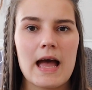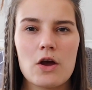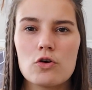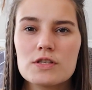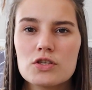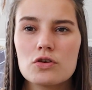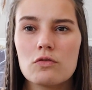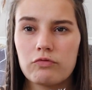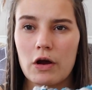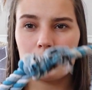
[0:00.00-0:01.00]
I also took
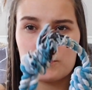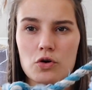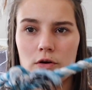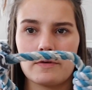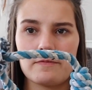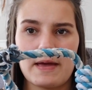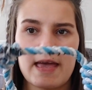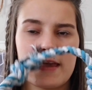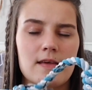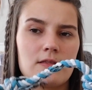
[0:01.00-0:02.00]
a rope toy with
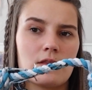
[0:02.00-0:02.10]
me,